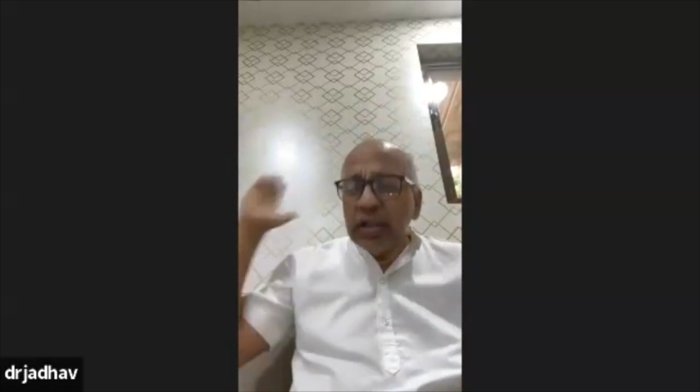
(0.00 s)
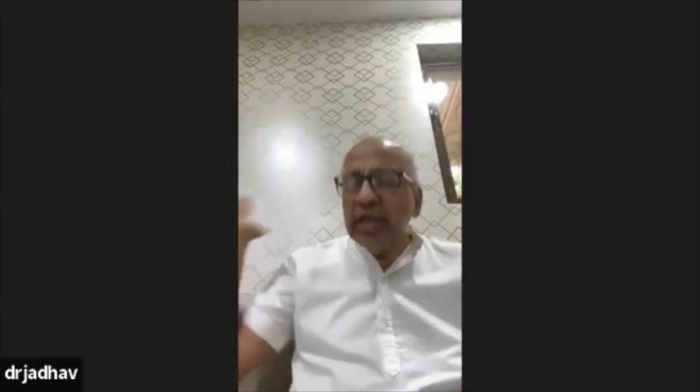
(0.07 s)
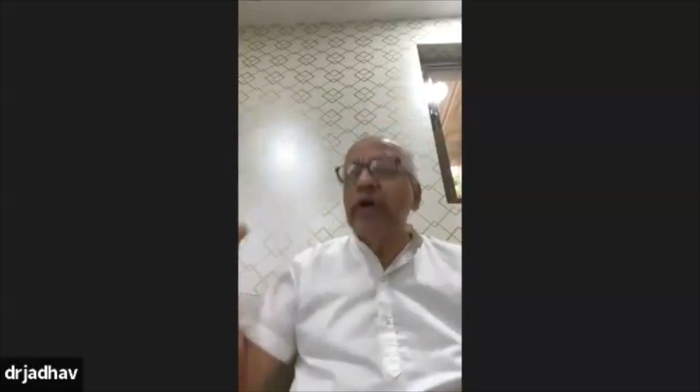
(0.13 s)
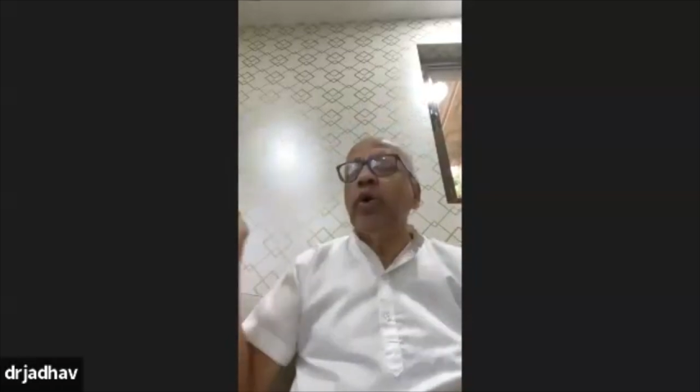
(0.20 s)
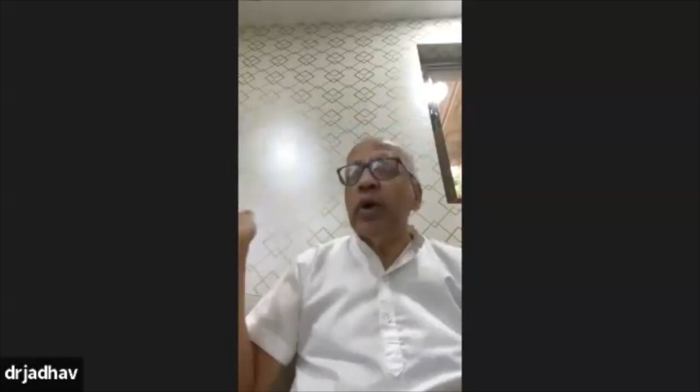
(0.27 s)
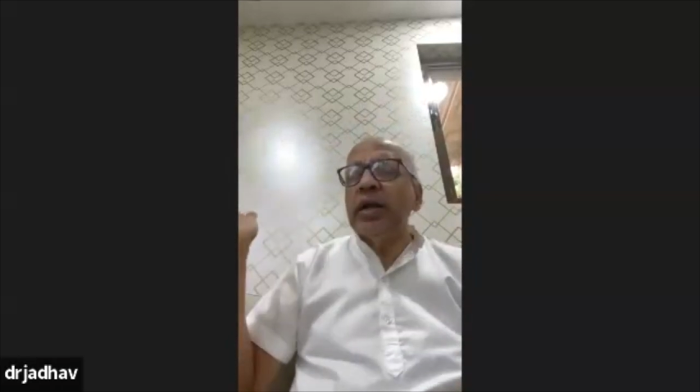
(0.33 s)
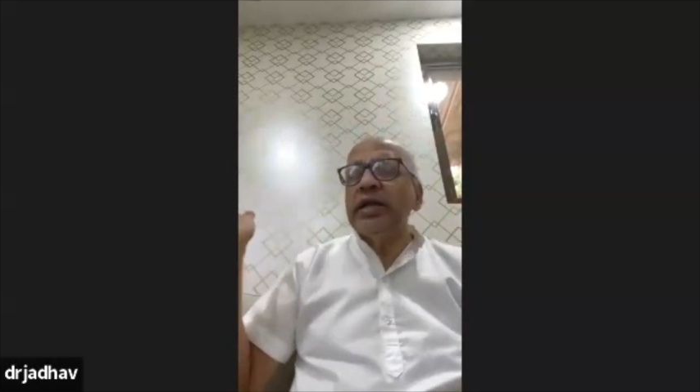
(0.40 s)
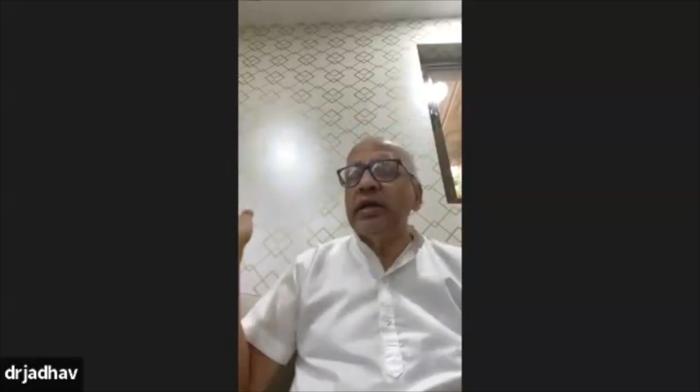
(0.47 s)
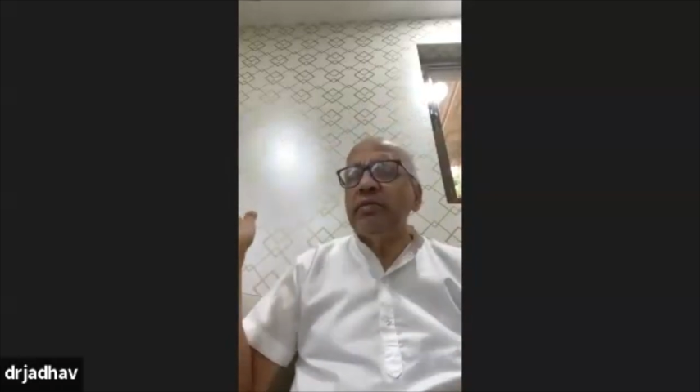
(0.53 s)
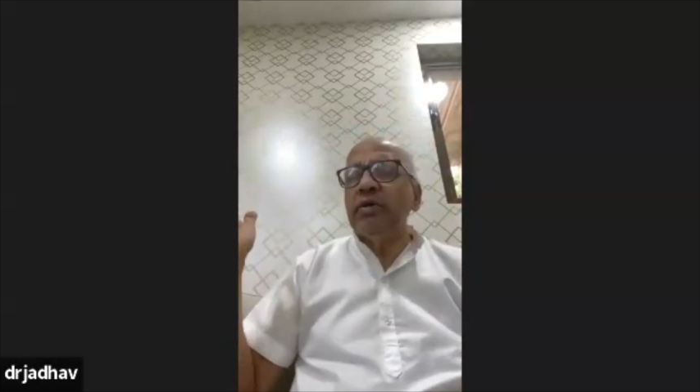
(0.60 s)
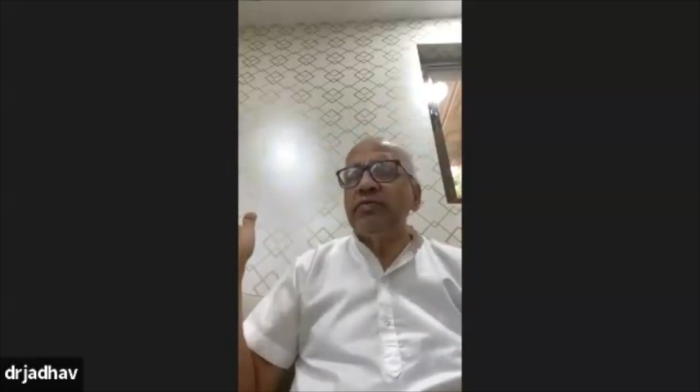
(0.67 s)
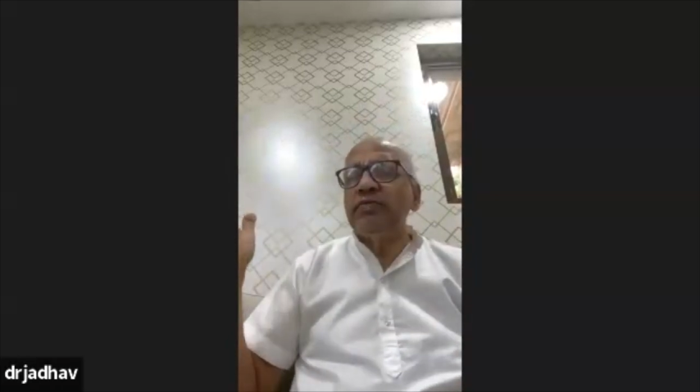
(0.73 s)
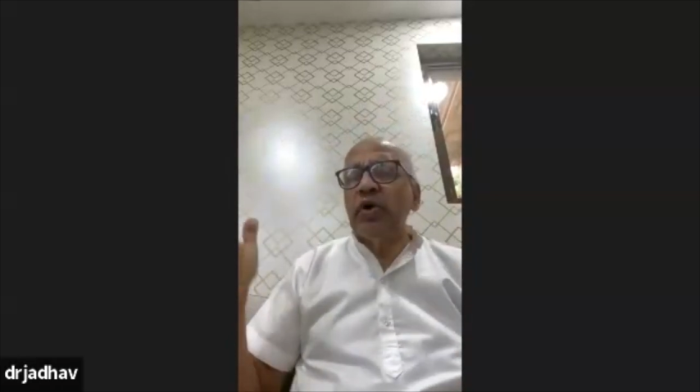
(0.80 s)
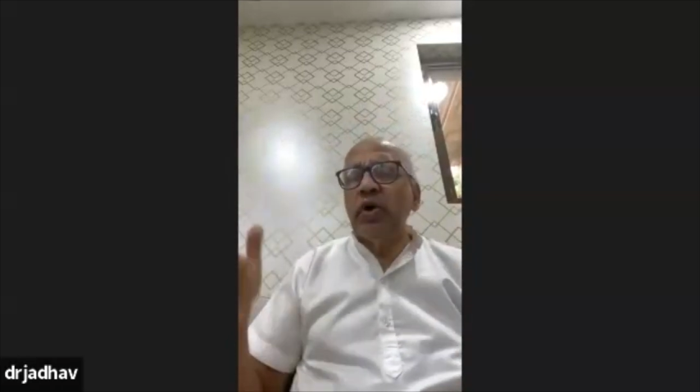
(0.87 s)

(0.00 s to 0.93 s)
the quantum of the